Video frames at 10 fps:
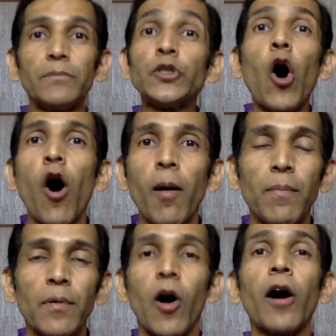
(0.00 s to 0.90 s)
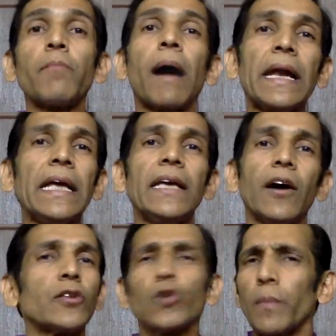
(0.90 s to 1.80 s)
job or money
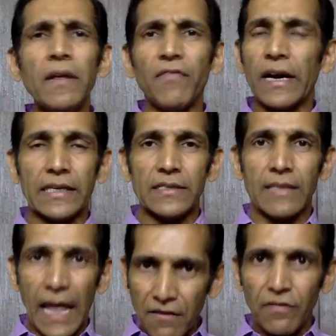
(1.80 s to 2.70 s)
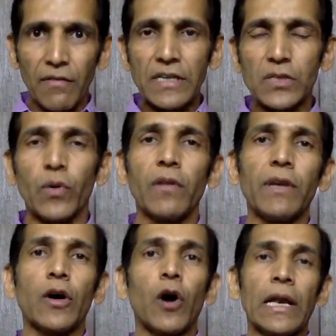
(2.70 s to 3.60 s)
or so many factors, life events, what
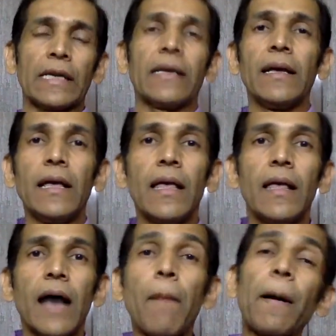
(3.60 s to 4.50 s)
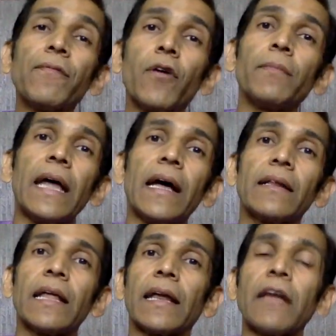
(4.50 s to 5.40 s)
we call it. Apart from
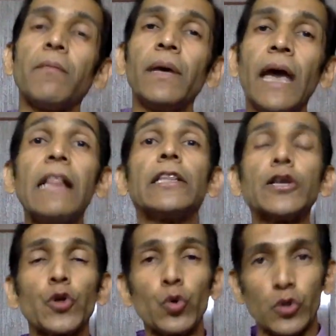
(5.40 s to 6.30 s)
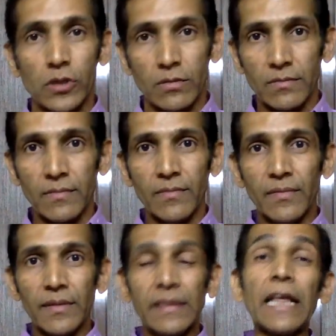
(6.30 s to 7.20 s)
that, there can be health issues,
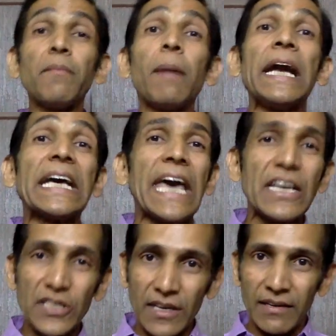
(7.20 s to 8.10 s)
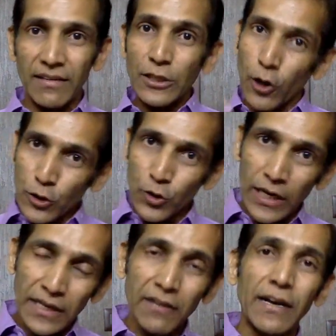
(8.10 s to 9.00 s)
then medication, which also
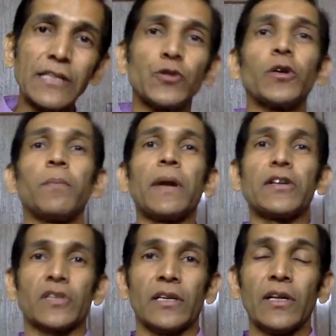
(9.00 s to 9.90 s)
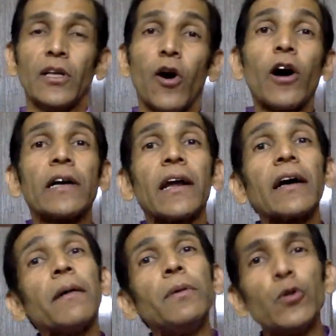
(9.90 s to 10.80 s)
can give rise to depression or
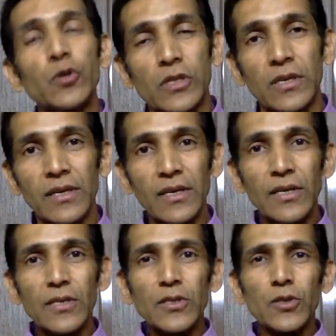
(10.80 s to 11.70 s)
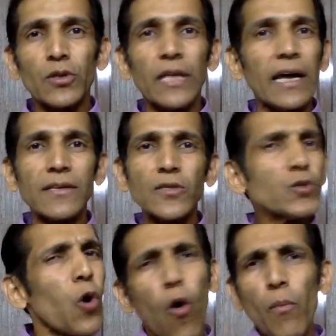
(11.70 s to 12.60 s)
drug abuse. So there are
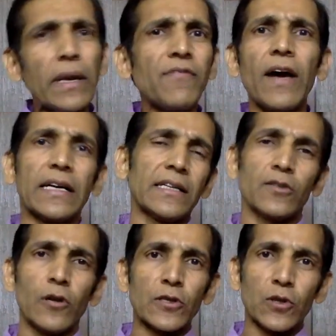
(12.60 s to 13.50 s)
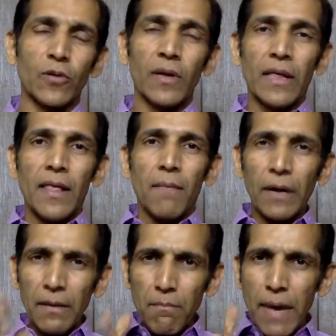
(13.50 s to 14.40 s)
so many factors also.
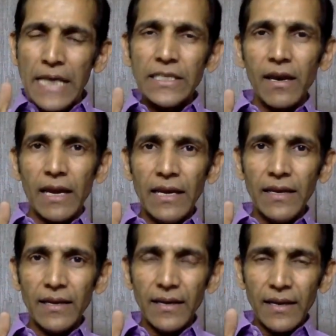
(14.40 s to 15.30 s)
But majorly,